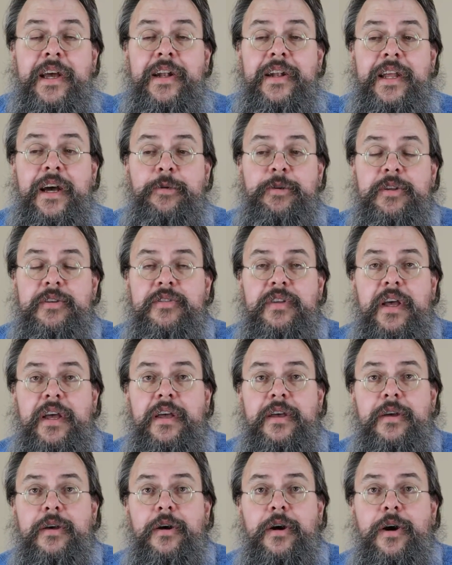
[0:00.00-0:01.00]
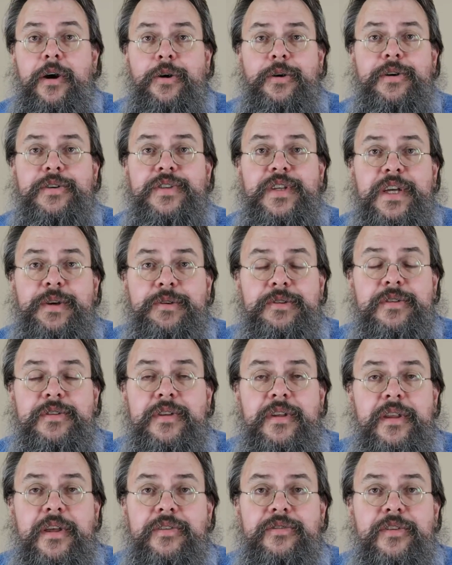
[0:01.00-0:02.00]
Now, when you say, oh, a sequence is
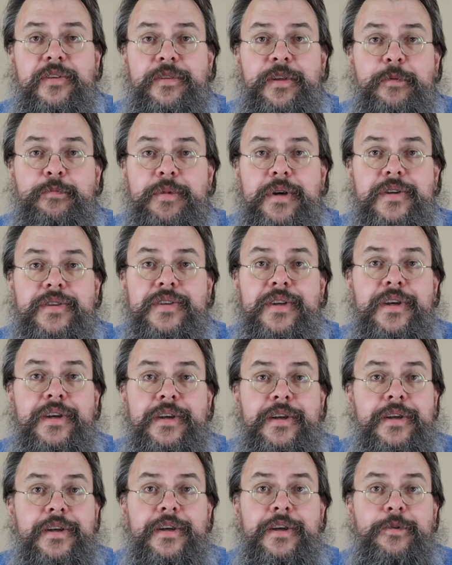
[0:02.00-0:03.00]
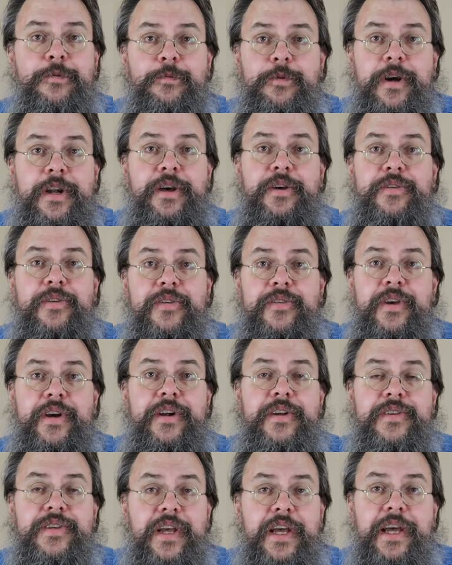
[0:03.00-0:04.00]
a list of numbers, what else is there
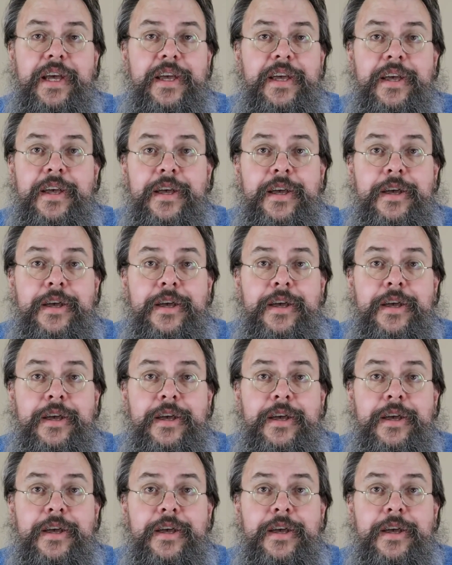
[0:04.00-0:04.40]
to say?